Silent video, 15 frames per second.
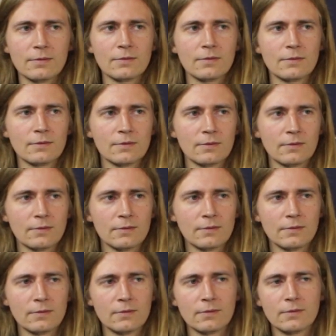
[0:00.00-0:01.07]

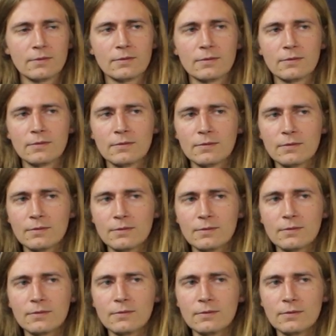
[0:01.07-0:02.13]

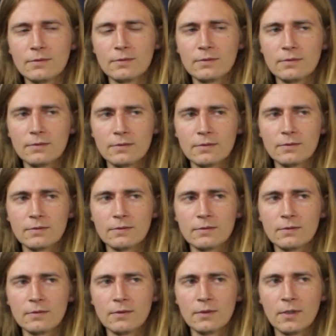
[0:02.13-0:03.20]

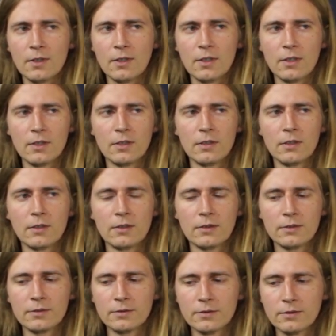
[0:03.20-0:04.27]

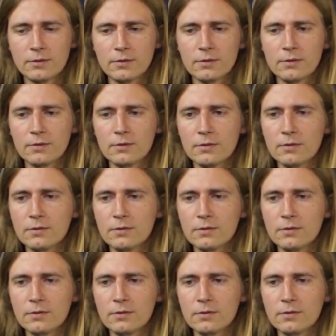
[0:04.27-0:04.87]
(silent)